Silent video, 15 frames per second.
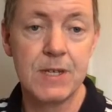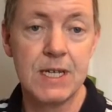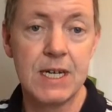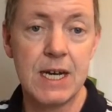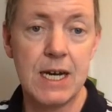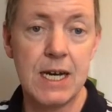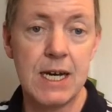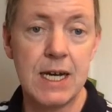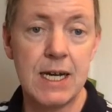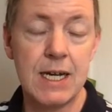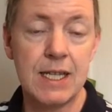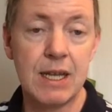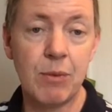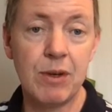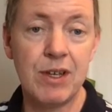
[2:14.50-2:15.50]

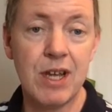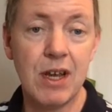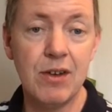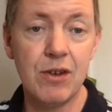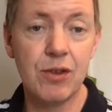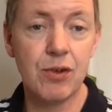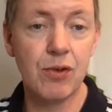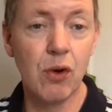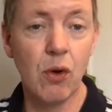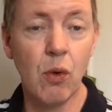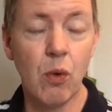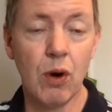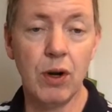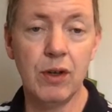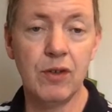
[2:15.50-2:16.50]
that we tend to throw
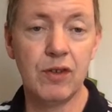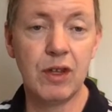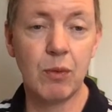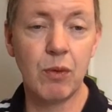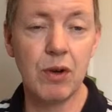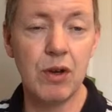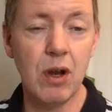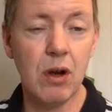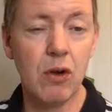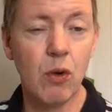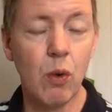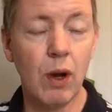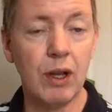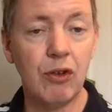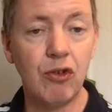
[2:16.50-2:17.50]
words that we're not
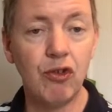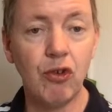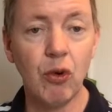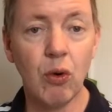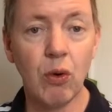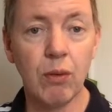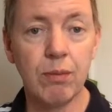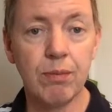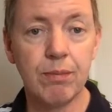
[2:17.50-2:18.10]
quite sure